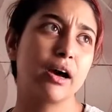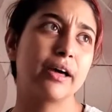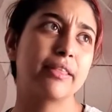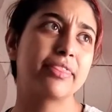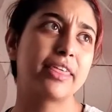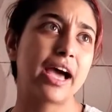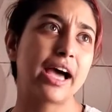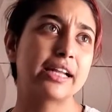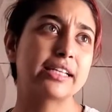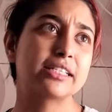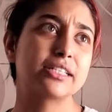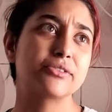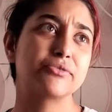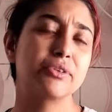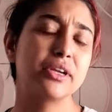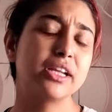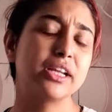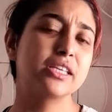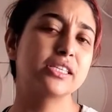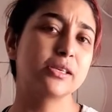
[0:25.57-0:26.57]
that
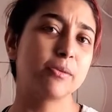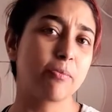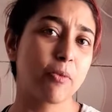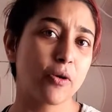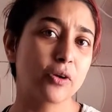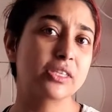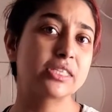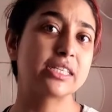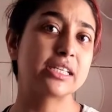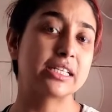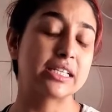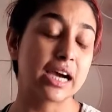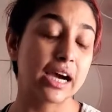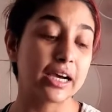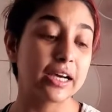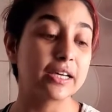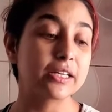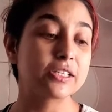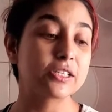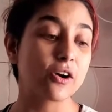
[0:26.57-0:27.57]
really supports the
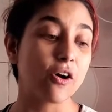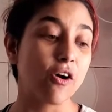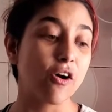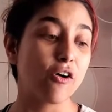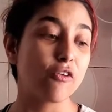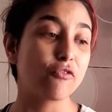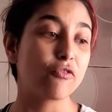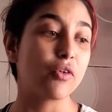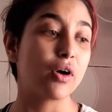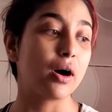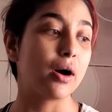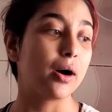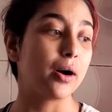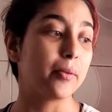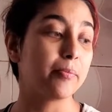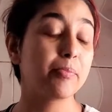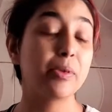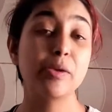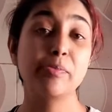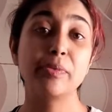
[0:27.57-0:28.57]
diet
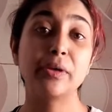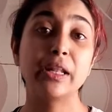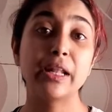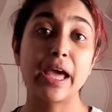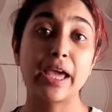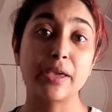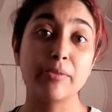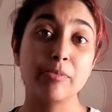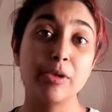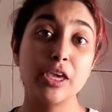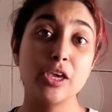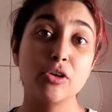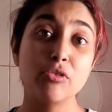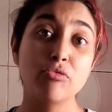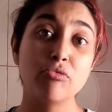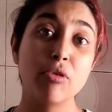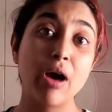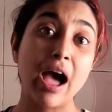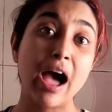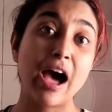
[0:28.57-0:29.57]
of people like me
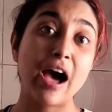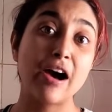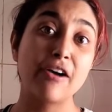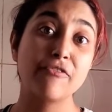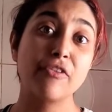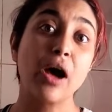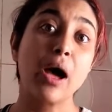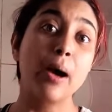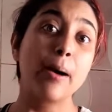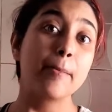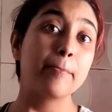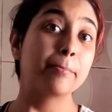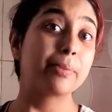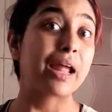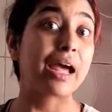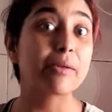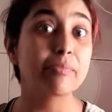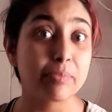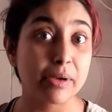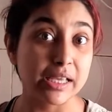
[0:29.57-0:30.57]
who have
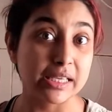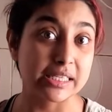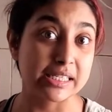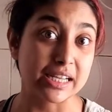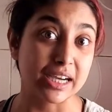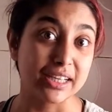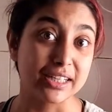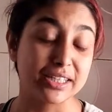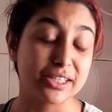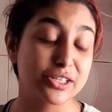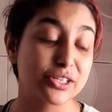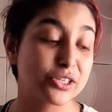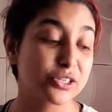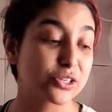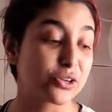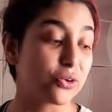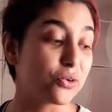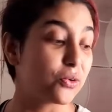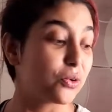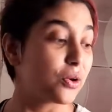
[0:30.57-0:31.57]
plant-based diet.
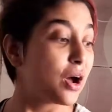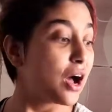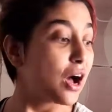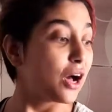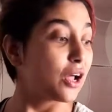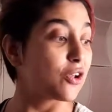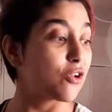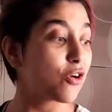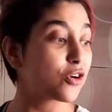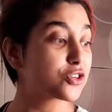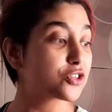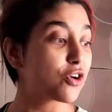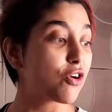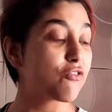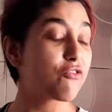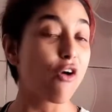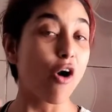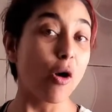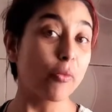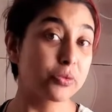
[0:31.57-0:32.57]
So a lot
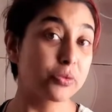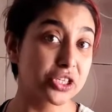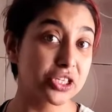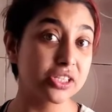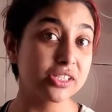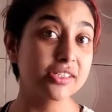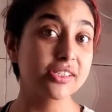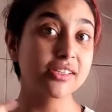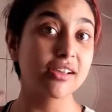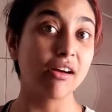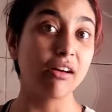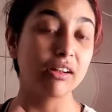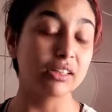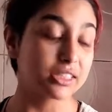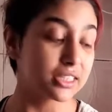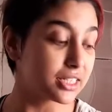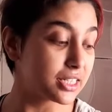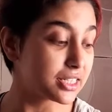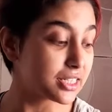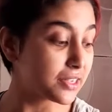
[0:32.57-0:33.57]
of options,
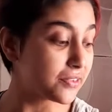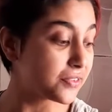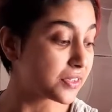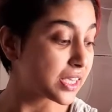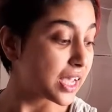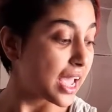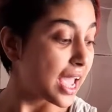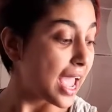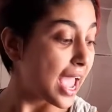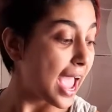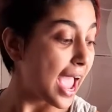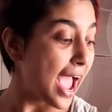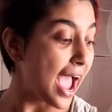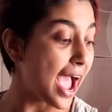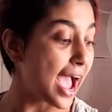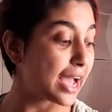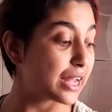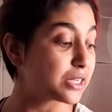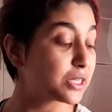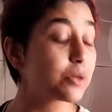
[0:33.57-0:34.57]
alternatives,
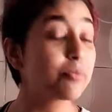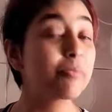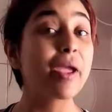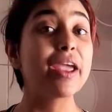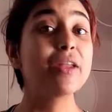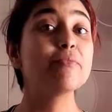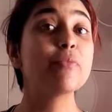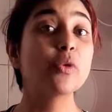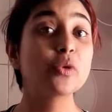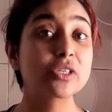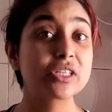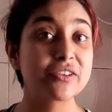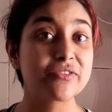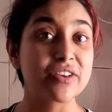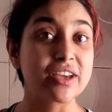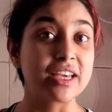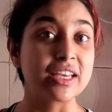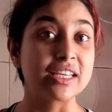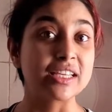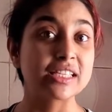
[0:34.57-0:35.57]
and the main
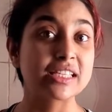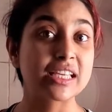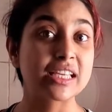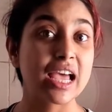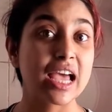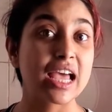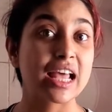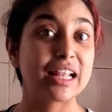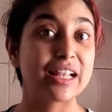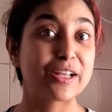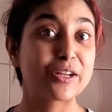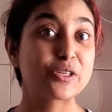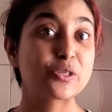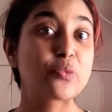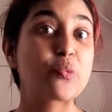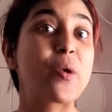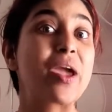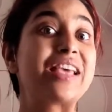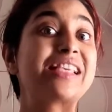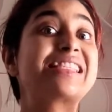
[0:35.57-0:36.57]
motive is let us
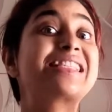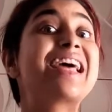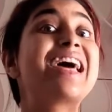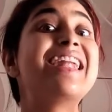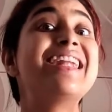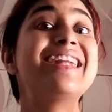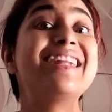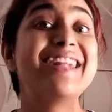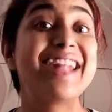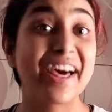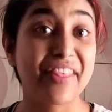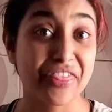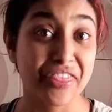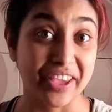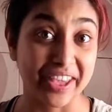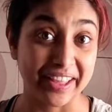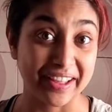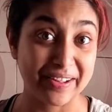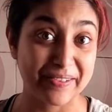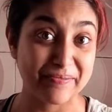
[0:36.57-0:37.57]
waste
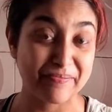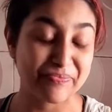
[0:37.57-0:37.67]
nothing.